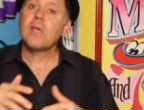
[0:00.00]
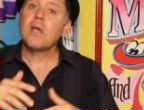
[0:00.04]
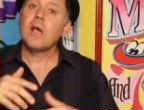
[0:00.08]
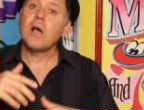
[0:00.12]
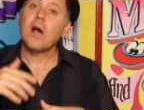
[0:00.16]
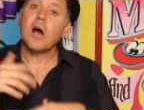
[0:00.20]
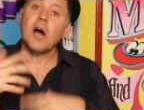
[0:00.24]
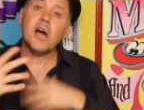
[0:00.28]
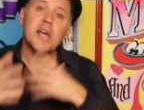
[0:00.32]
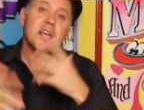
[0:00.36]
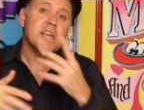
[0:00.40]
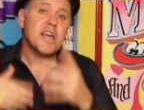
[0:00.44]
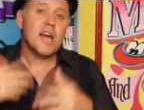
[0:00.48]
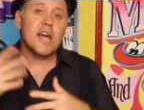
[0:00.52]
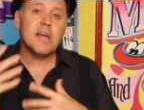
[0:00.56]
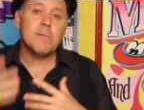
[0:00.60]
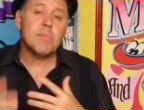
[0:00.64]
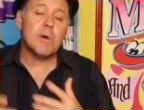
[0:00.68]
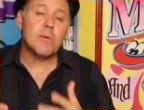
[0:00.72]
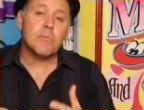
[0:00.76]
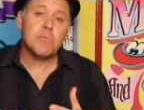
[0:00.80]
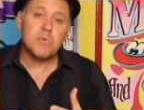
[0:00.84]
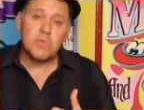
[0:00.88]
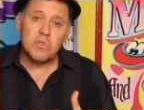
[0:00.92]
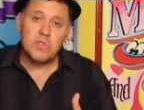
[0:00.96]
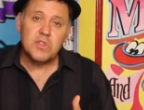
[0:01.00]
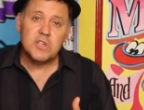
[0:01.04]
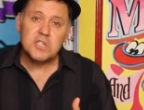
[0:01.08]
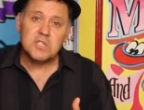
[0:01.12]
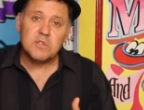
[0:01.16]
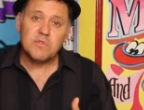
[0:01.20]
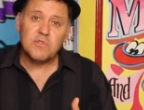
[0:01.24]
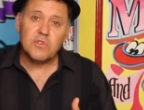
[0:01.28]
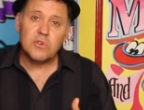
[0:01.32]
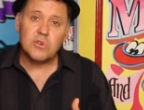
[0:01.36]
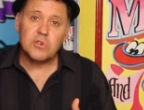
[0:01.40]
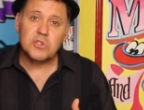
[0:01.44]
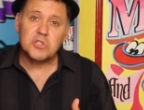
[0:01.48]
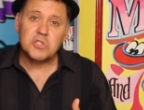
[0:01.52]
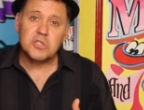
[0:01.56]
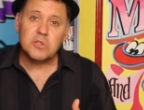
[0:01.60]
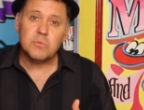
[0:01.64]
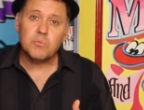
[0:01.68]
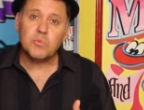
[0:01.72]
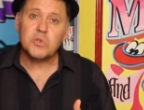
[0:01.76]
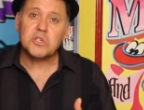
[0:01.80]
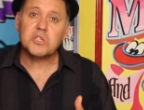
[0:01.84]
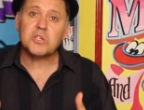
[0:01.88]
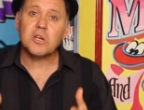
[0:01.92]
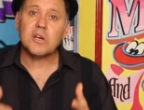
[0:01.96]
I came up with this version,
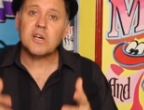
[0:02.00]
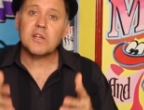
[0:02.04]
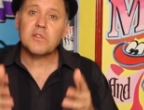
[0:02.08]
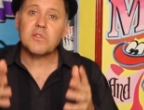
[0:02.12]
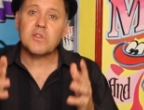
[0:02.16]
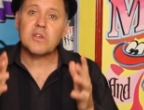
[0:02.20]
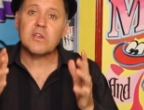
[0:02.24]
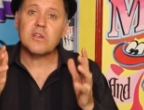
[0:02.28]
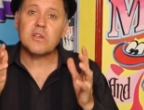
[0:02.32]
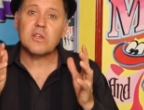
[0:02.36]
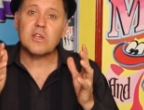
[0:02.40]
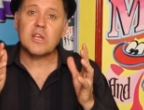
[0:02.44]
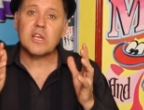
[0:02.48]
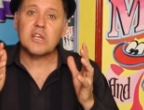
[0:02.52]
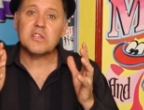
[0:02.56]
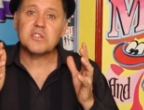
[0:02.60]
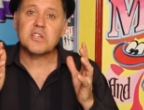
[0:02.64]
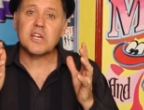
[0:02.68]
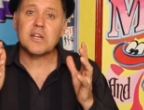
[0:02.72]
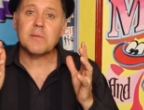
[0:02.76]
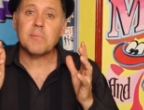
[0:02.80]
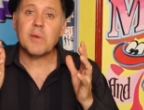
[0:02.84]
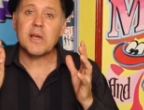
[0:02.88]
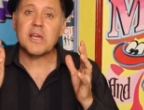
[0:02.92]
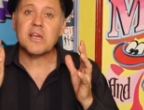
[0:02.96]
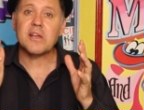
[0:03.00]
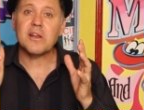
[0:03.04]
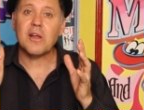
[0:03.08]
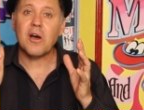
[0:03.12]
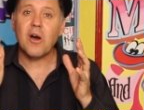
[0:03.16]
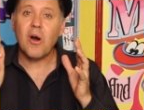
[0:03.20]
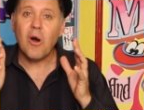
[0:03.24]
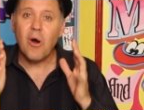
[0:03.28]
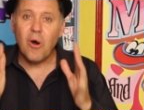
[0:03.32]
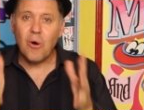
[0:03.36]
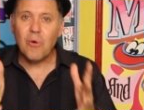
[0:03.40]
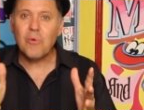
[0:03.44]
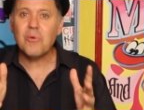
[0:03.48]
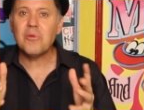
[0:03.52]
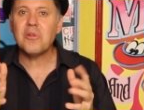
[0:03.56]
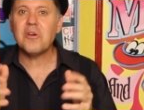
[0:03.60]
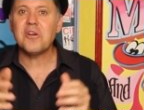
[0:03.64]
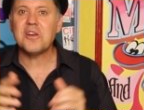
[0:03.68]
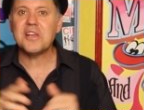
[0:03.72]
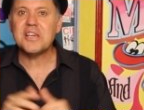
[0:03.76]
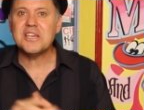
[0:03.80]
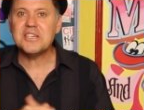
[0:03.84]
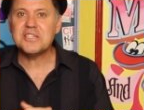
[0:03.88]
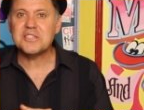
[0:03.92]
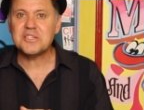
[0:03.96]
which I think is going to make it a whole lot
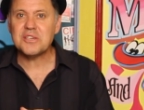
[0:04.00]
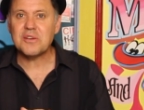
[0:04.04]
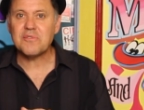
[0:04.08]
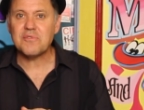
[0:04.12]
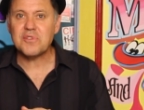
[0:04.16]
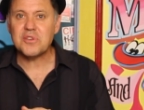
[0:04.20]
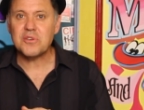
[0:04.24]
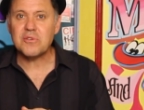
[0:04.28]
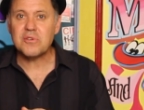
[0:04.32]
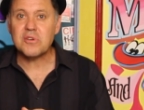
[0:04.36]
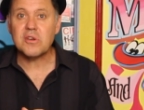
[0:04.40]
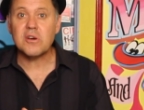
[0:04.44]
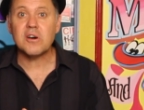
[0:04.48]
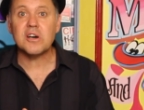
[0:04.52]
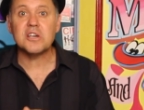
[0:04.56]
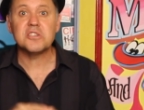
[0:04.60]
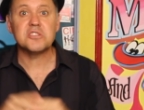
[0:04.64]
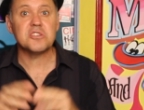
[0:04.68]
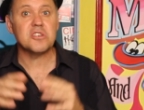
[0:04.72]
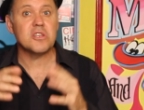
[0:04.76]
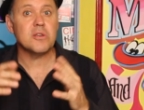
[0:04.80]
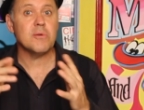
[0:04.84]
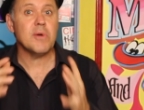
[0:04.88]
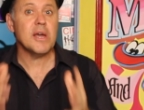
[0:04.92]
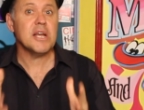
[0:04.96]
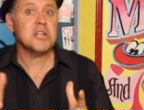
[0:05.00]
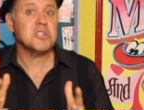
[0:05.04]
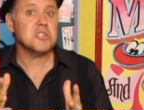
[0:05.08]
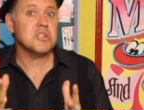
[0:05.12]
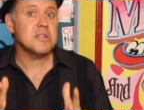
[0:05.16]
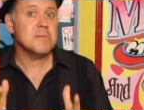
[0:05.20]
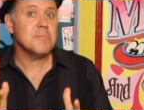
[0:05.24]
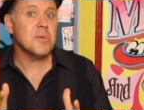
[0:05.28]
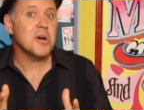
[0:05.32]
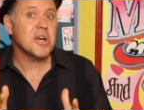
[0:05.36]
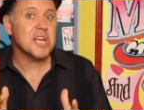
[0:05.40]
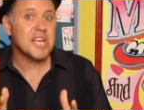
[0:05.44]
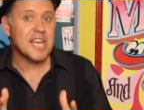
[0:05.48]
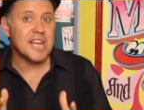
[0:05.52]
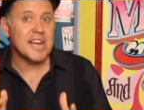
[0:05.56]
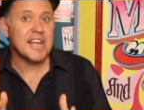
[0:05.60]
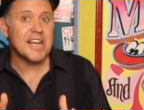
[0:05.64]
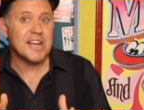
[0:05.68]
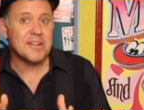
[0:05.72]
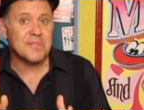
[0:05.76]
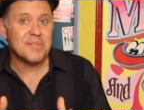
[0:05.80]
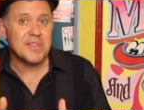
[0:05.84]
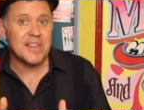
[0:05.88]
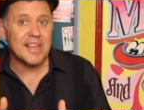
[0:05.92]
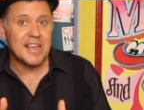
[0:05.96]
easier for you guys, and you actually might get
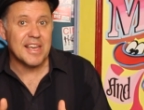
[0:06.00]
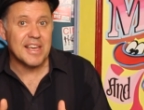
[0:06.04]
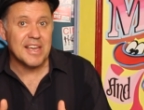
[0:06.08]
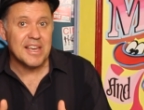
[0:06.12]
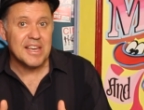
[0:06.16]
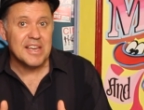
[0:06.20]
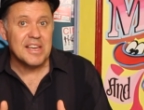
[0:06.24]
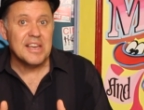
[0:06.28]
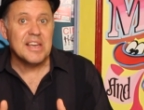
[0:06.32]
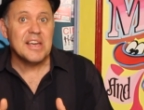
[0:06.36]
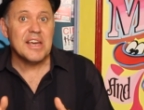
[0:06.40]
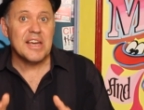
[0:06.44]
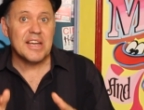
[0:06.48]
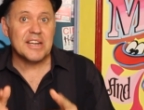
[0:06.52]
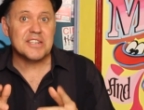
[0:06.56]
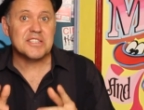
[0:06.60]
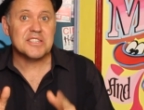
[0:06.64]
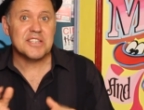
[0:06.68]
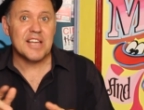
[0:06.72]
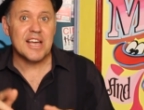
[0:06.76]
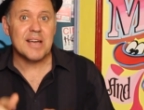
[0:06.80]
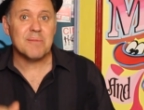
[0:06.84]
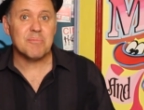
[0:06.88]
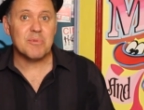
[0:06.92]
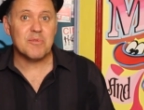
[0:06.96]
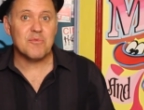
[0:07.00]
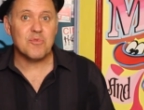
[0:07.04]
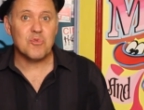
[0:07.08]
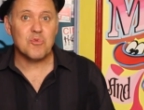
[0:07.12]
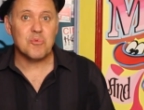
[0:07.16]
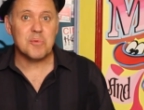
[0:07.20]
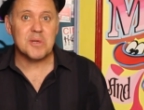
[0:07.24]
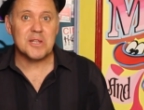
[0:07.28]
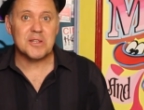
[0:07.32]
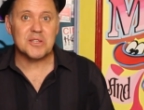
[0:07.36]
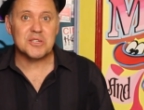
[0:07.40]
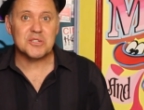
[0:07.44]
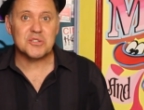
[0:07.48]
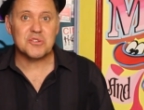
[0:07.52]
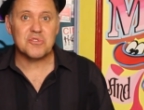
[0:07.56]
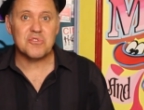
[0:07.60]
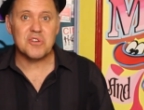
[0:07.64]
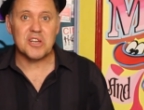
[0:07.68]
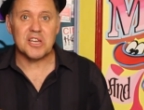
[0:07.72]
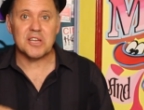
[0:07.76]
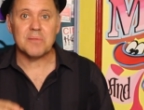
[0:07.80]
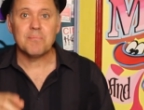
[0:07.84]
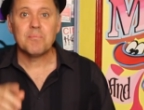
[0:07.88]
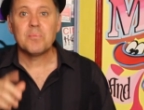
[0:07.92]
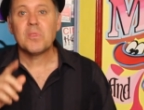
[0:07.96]
out there and start performing this
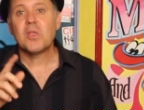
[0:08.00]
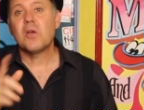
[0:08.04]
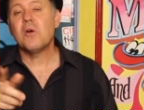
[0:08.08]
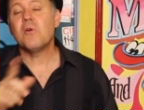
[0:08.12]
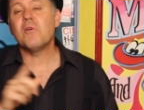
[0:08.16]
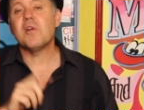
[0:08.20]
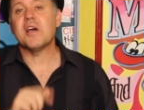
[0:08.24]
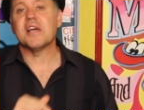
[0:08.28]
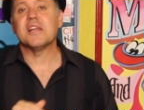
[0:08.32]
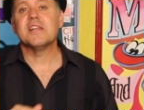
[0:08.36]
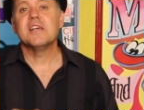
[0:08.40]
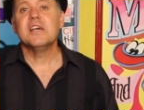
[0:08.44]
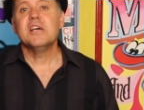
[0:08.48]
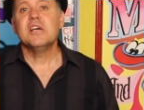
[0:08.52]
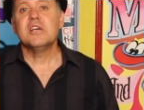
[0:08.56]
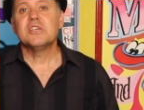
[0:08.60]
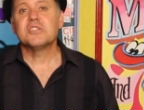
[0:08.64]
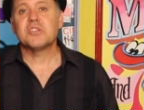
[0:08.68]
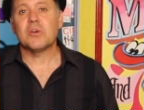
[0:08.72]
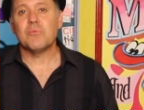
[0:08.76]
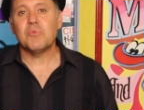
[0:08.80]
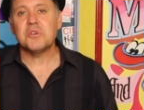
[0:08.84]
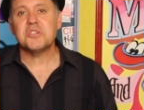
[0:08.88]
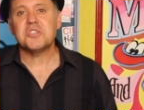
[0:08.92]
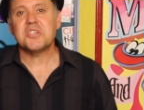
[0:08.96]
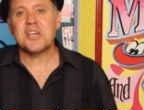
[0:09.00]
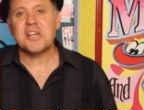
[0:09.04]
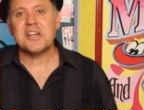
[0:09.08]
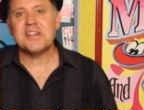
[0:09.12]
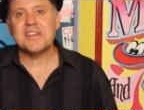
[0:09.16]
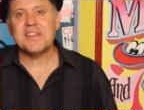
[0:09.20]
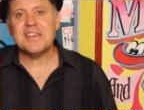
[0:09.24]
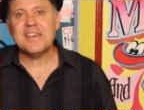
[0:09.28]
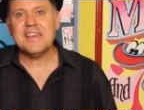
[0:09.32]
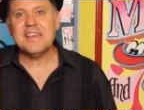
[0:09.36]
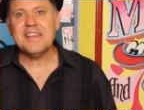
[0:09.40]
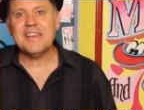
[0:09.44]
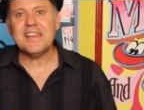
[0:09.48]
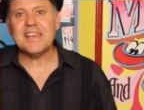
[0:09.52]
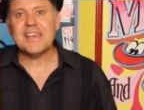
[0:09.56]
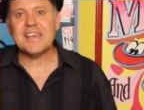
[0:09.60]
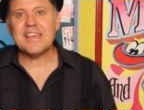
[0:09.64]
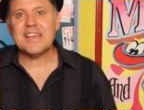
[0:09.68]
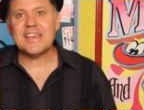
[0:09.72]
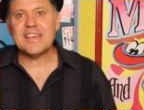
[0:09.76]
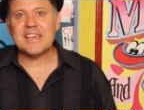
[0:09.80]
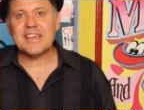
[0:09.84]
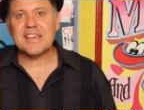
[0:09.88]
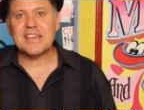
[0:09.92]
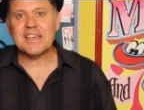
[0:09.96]
trick. All right, so what you're going to need
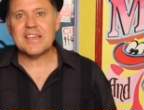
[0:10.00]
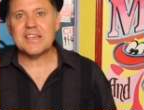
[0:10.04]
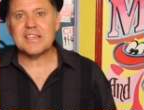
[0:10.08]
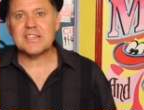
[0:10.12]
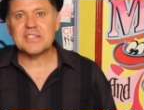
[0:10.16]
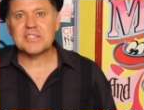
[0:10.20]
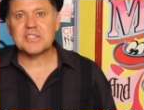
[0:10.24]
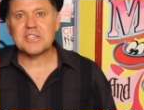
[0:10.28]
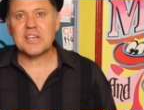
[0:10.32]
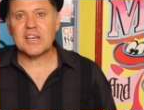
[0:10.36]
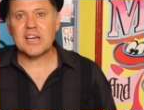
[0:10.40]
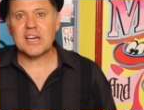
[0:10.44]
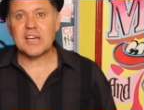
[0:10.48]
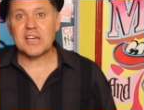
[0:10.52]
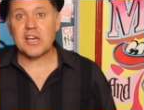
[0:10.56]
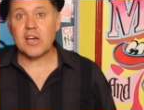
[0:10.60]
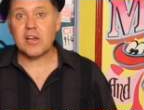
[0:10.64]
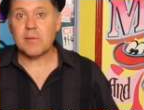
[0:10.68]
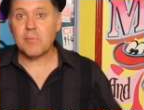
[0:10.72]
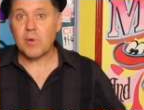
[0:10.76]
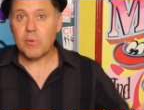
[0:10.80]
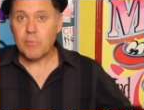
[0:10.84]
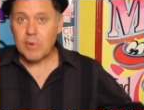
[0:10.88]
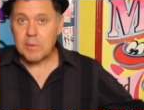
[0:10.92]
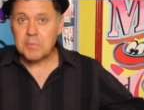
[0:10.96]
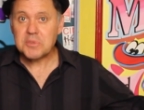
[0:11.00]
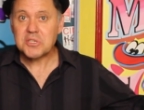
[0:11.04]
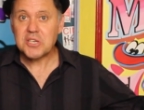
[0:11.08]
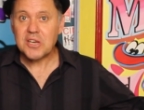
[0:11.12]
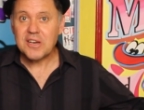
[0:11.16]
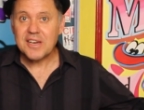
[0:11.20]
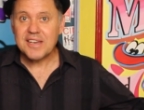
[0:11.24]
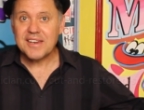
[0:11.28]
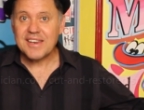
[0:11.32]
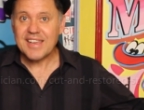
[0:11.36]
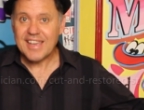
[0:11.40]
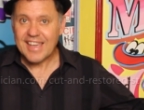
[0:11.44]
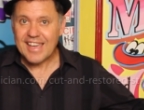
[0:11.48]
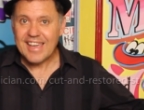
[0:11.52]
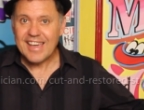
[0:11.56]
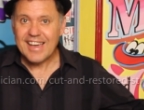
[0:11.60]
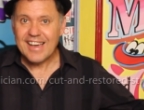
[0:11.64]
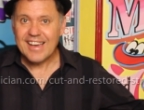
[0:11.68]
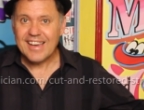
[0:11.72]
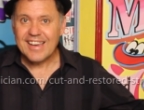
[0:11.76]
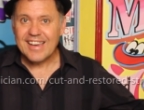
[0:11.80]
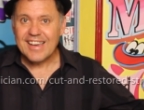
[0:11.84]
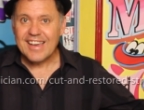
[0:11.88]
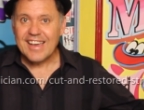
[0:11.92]
is uh, go to my website here,